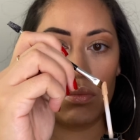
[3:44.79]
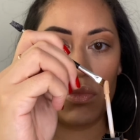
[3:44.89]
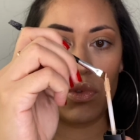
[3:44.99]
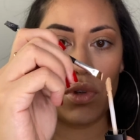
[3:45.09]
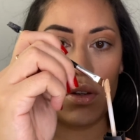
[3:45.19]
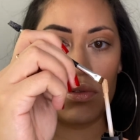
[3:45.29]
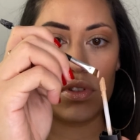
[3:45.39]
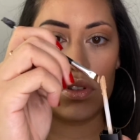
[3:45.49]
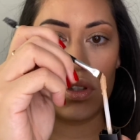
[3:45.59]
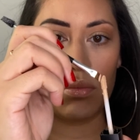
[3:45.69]
grab
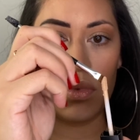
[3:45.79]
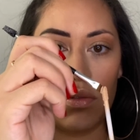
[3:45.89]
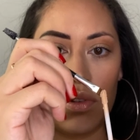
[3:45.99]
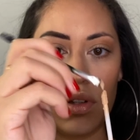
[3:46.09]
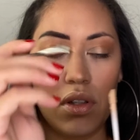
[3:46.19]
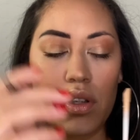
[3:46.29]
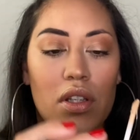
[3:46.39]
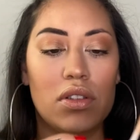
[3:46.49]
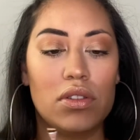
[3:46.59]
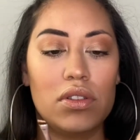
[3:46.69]
some of the
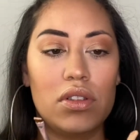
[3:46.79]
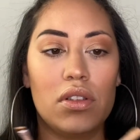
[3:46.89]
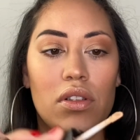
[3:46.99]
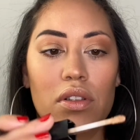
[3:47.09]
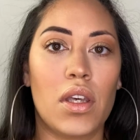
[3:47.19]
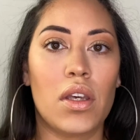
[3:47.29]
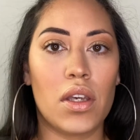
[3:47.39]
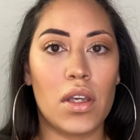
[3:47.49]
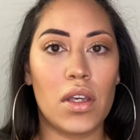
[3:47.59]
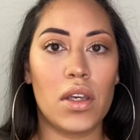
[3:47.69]
concealer
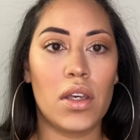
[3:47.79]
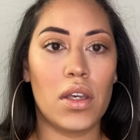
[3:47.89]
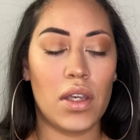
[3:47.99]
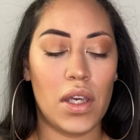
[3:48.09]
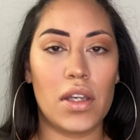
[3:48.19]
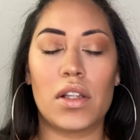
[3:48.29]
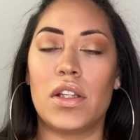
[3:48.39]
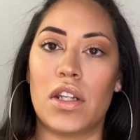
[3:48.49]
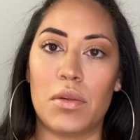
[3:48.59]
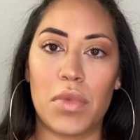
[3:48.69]
and clean
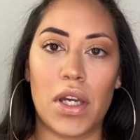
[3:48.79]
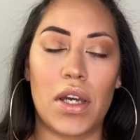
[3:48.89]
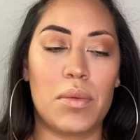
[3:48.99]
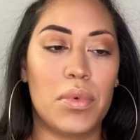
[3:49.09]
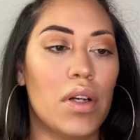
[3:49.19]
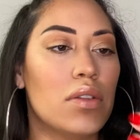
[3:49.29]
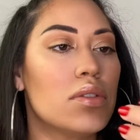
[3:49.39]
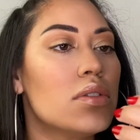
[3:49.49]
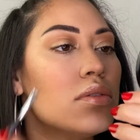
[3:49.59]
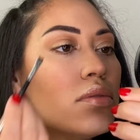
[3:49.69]
up my eyebrows.